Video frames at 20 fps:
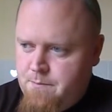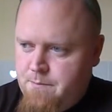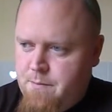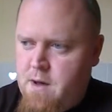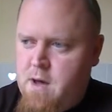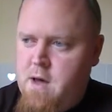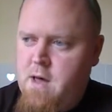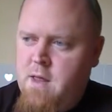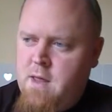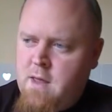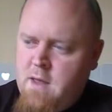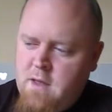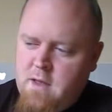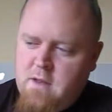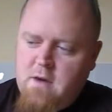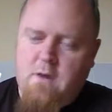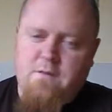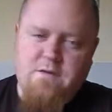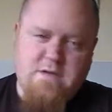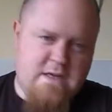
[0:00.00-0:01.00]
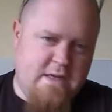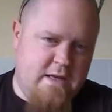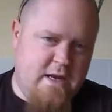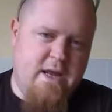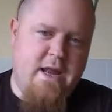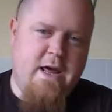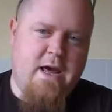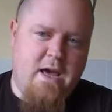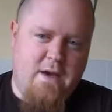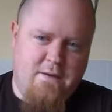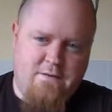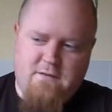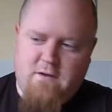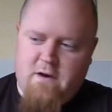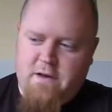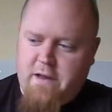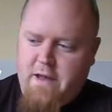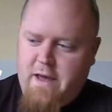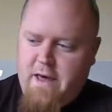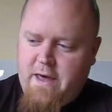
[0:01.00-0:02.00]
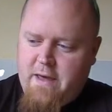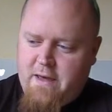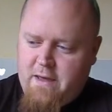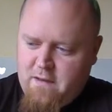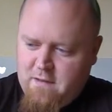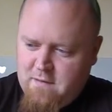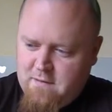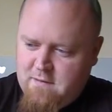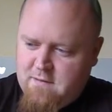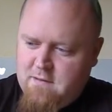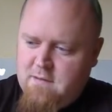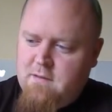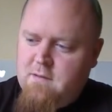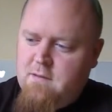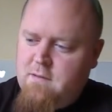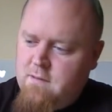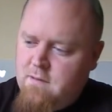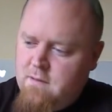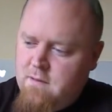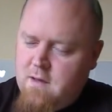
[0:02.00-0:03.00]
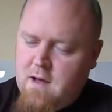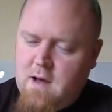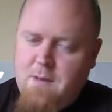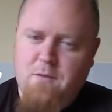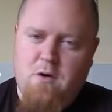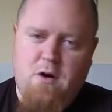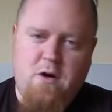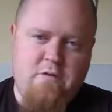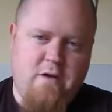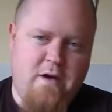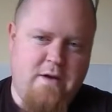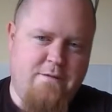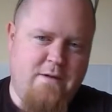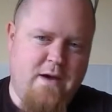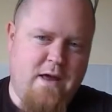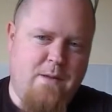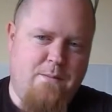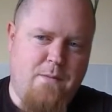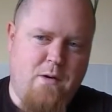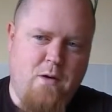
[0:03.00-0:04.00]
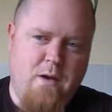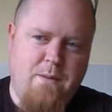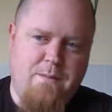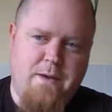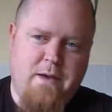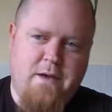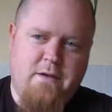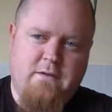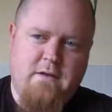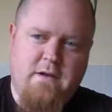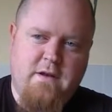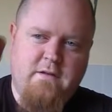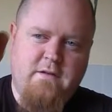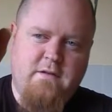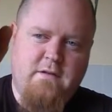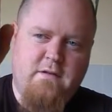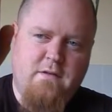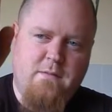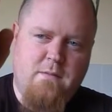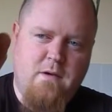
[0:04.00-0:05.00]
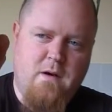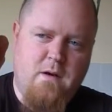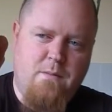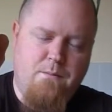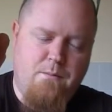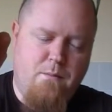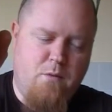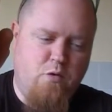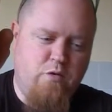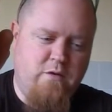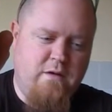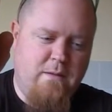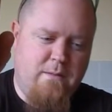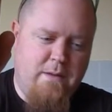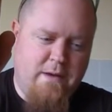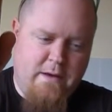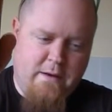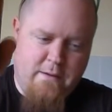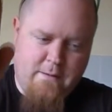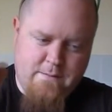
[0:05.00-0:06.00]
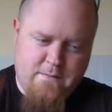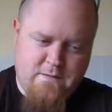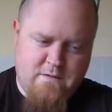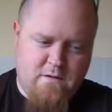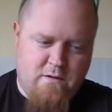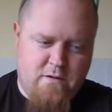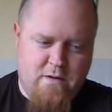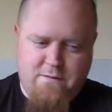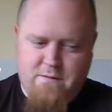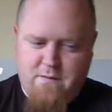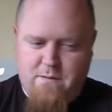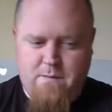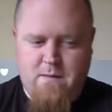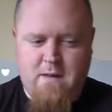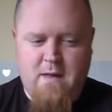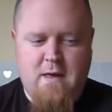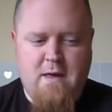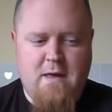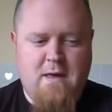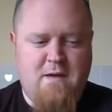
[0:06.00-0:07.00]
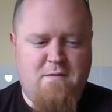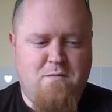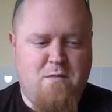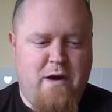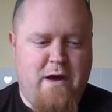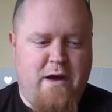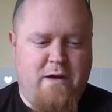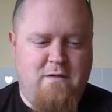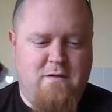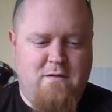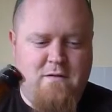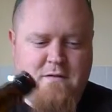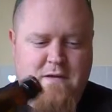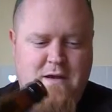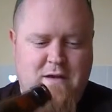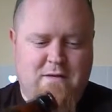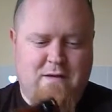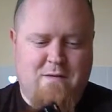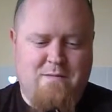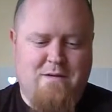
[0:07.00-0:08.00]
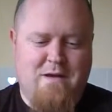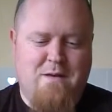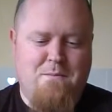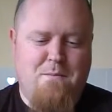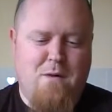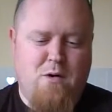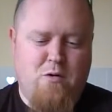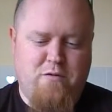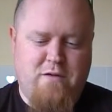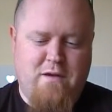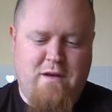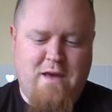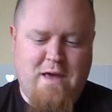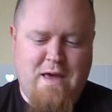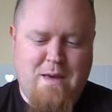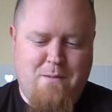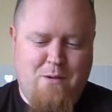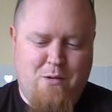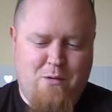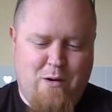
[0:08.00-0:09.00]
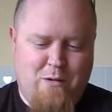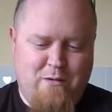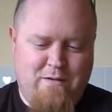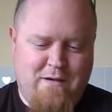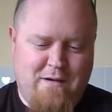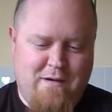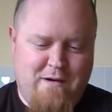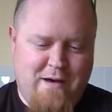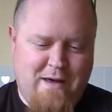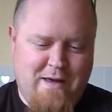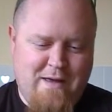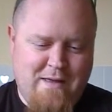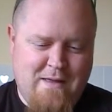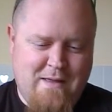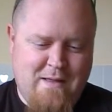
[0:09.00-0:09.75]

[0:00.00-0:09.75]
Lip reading: But obviously the negative side of that is I'm not a great fan of malty beers, and this is a malty beer. Sorry if my accent sounds like I'm saying malty, M-U-L-T-I. I'm